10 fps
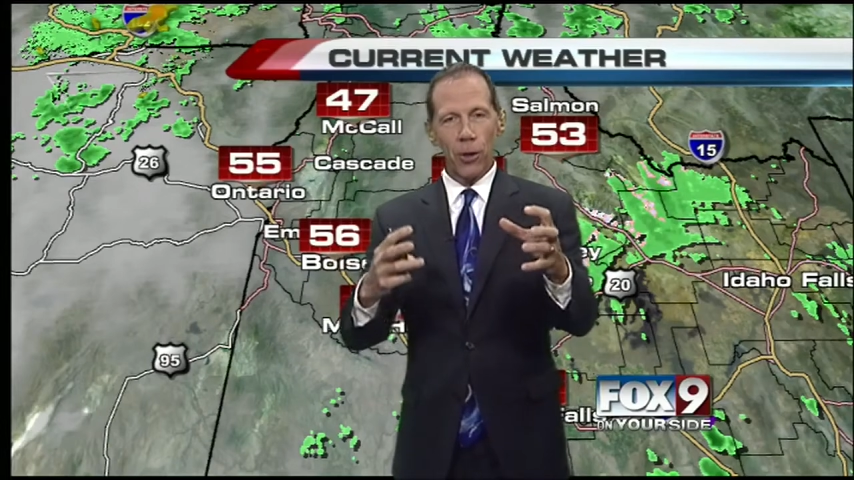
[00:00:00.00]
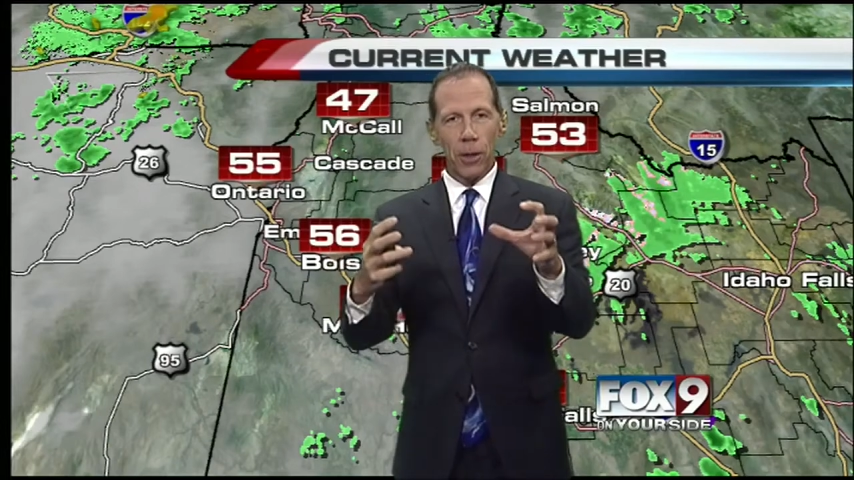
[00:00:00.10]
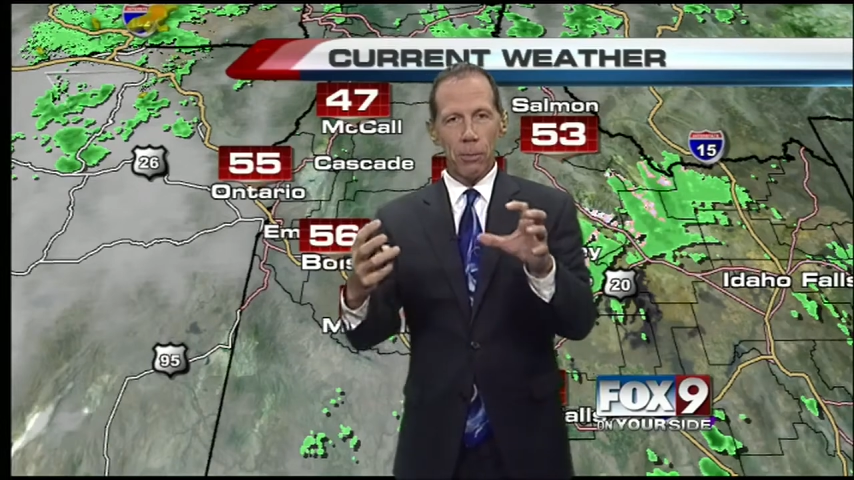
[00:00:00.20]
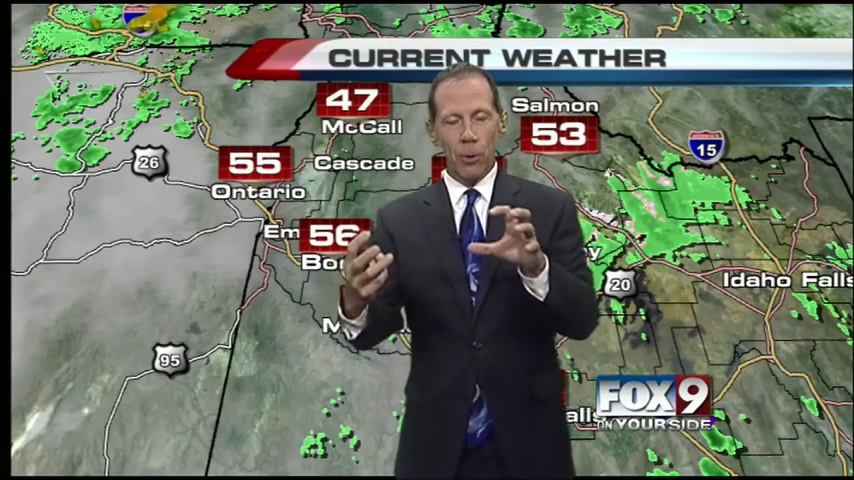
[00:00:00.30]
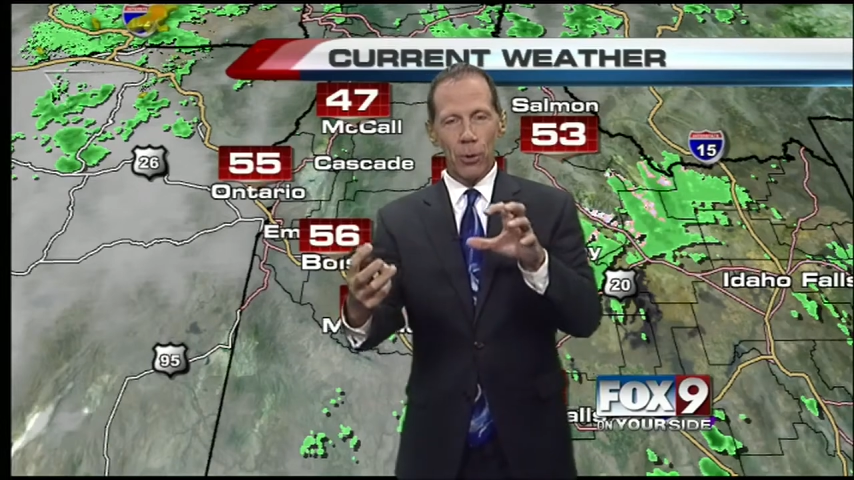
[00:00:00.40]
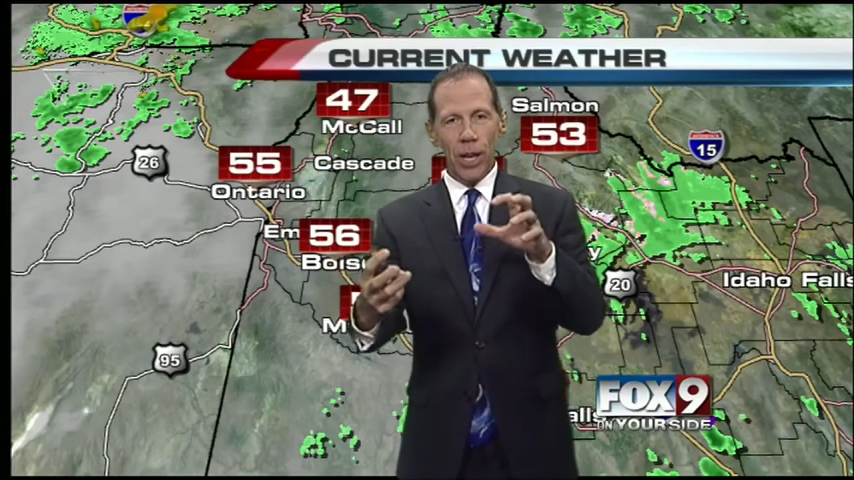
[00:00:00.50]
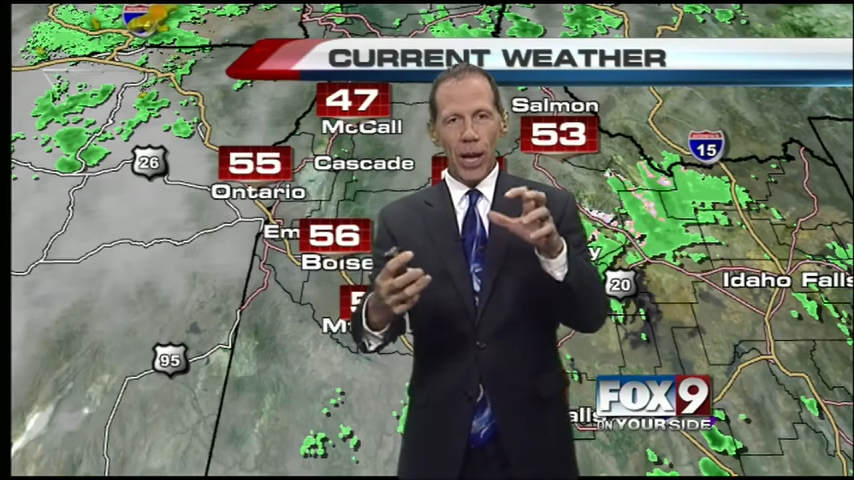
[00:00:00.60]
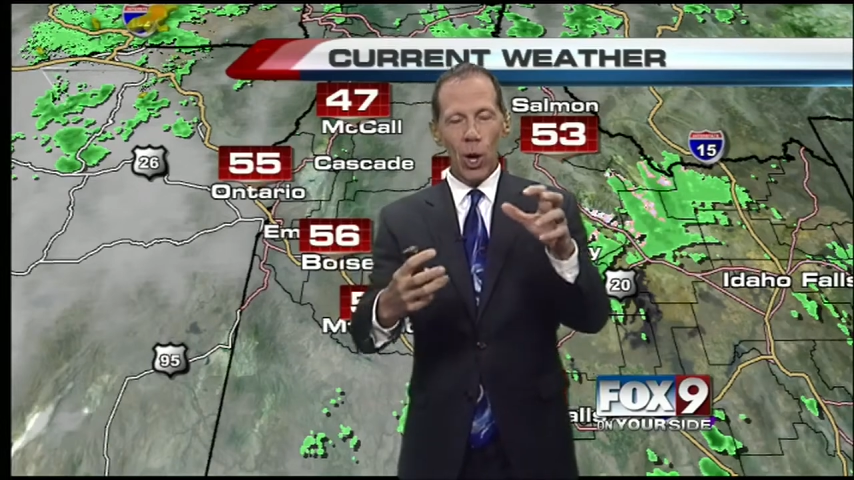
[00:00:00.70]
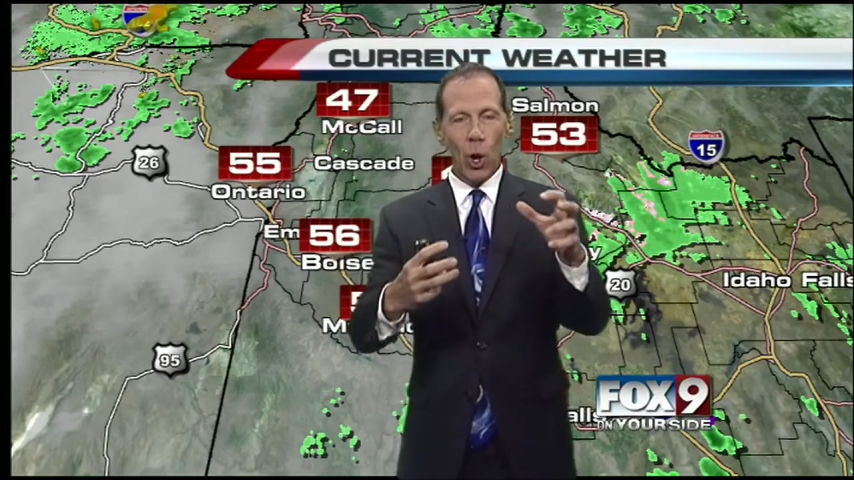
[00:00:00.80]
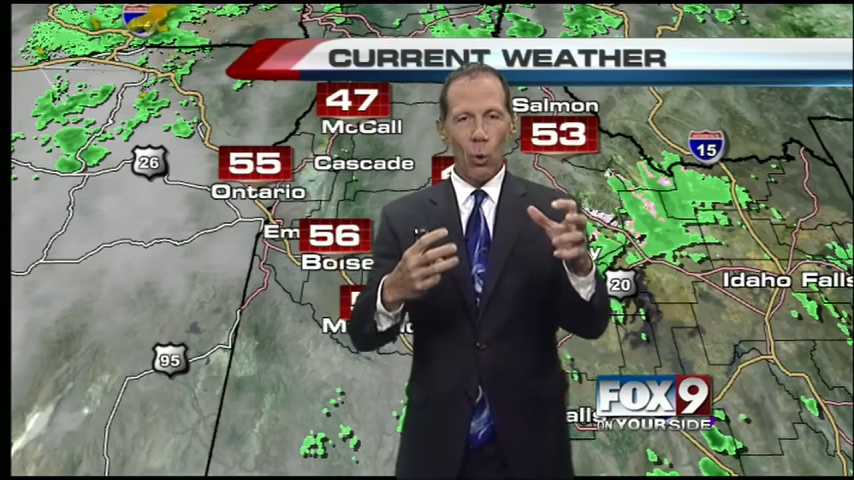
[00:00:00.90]
and the moon kind
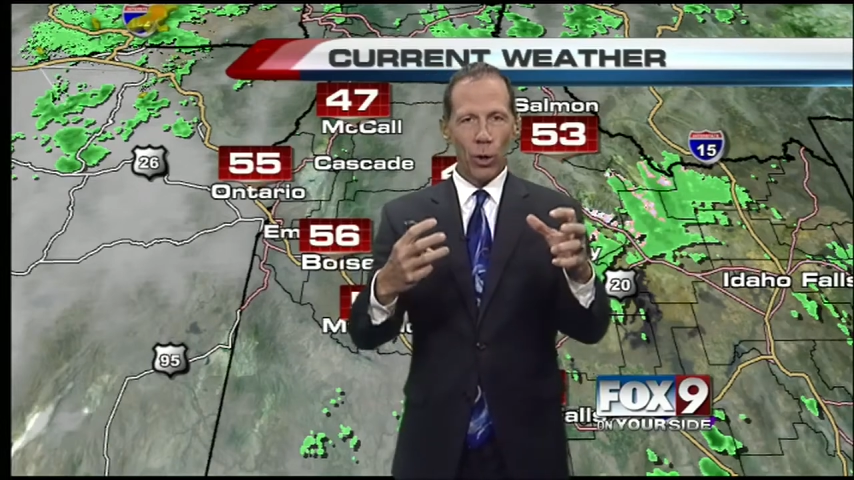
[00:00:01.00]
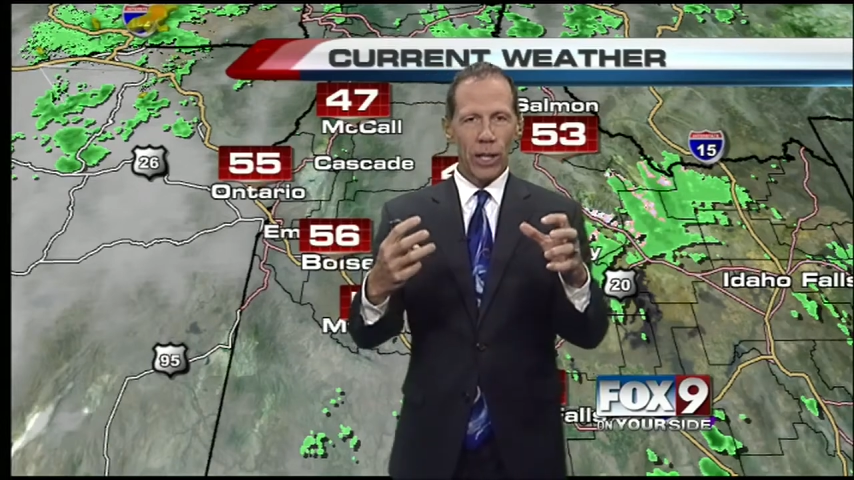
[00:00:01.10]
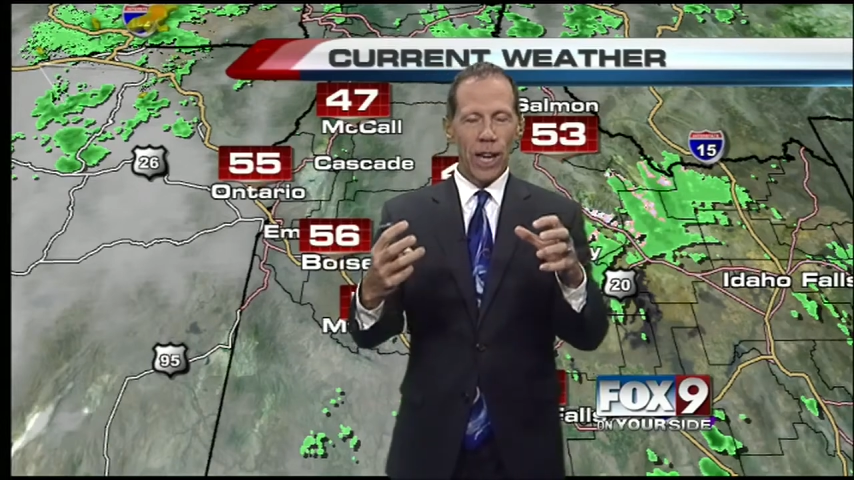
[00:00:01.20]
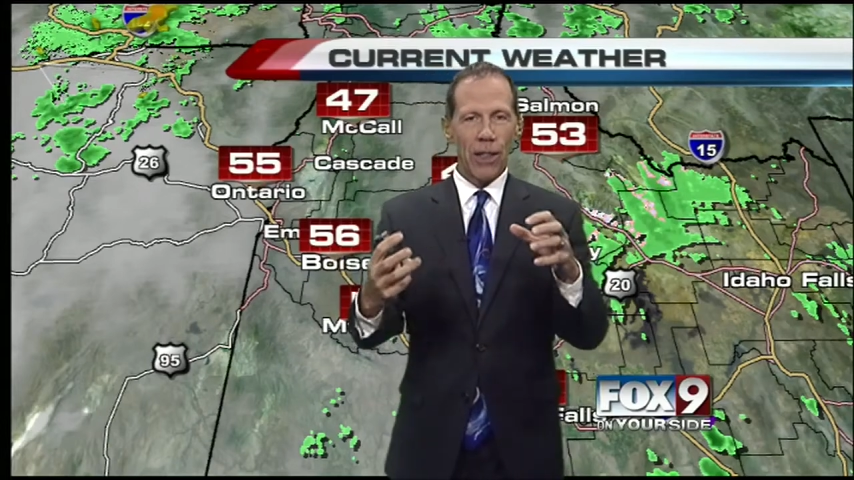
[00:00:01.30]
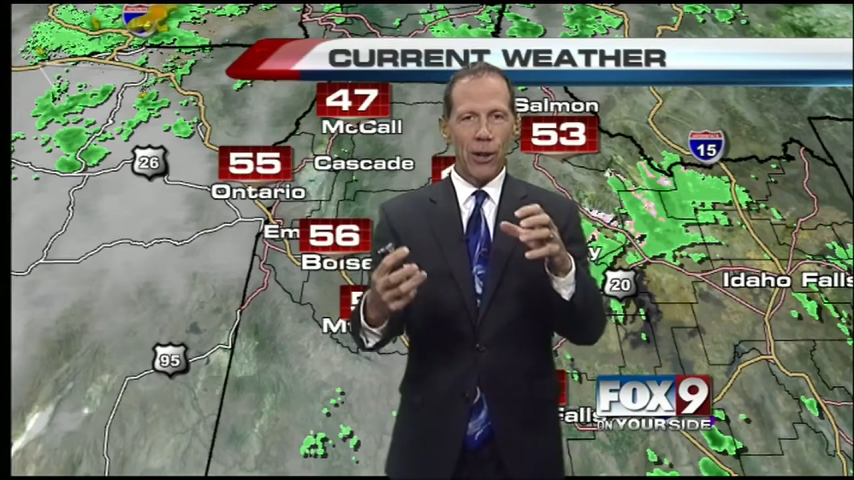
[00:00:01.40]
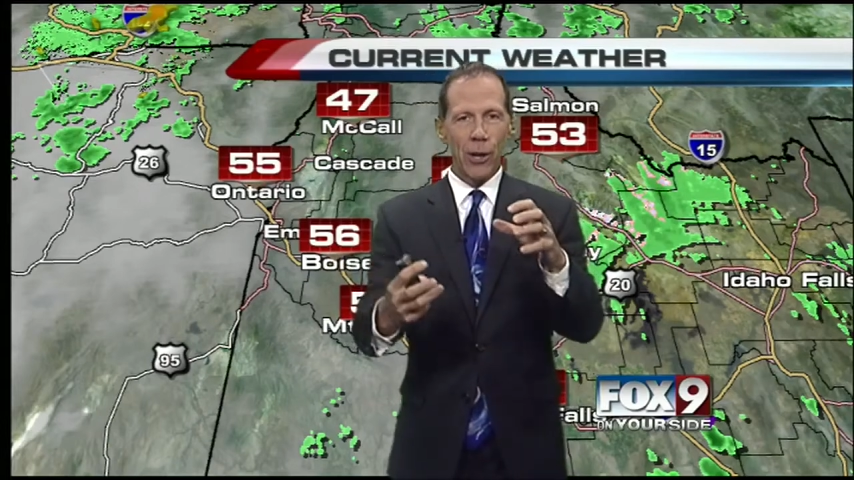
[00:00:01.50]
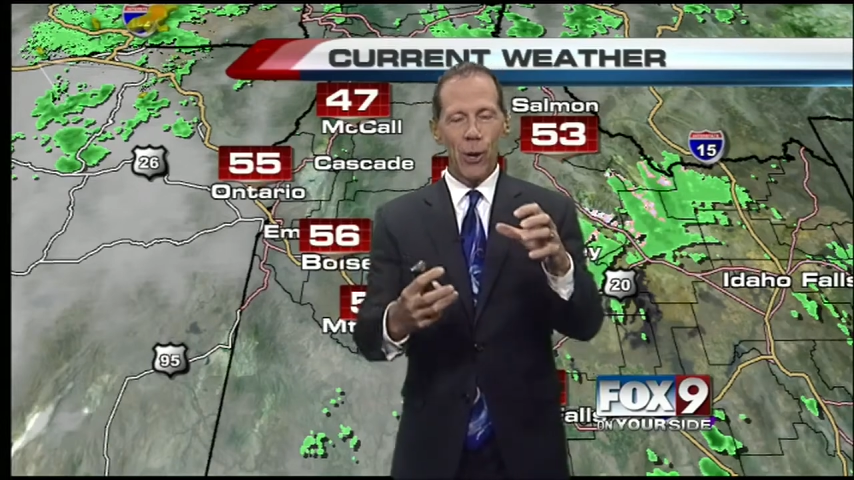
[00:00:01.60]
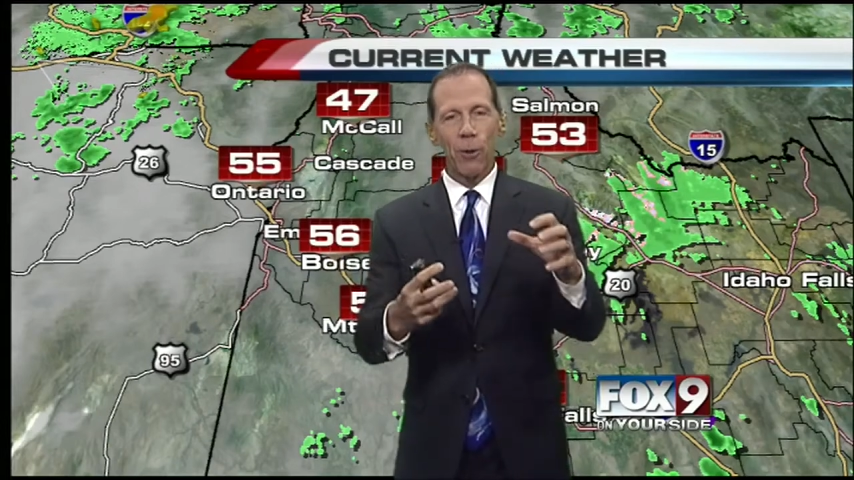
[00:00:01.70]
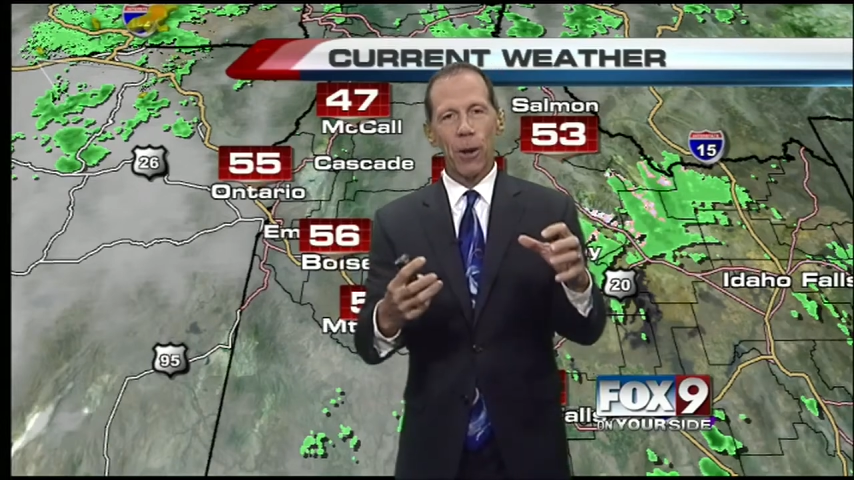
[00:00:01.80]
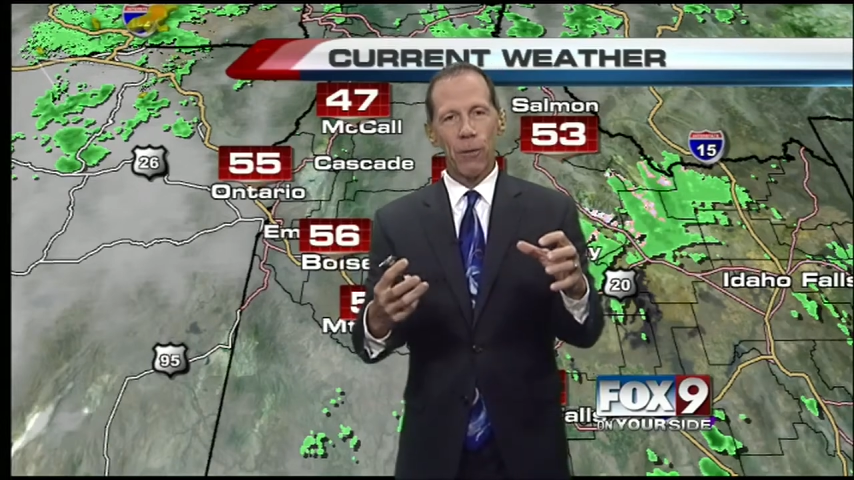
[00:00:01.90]
of all work together to
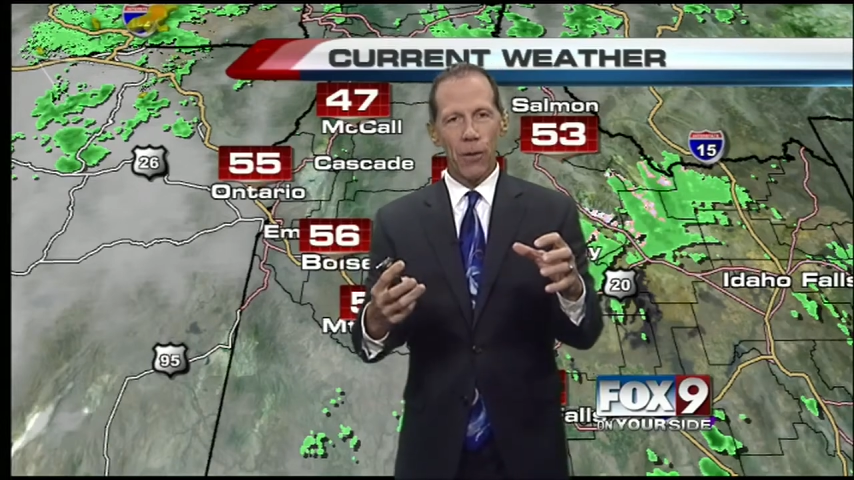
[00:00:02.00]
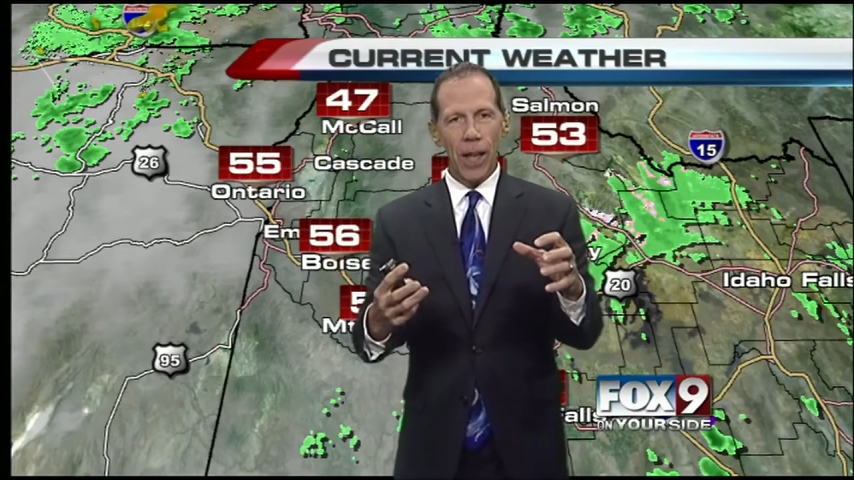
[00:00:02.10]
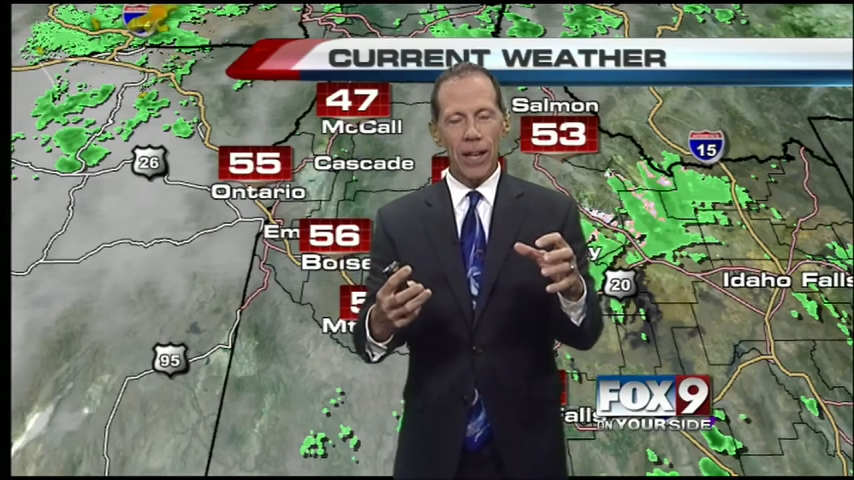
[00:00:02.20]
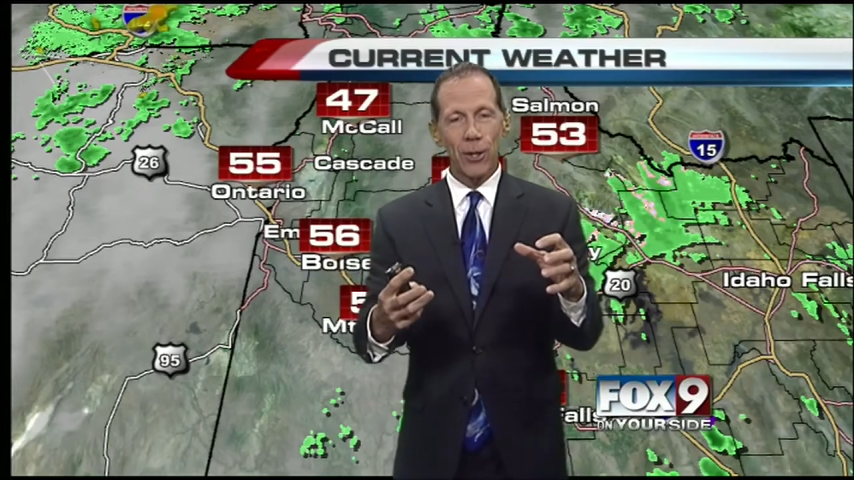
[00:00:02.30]
do different things.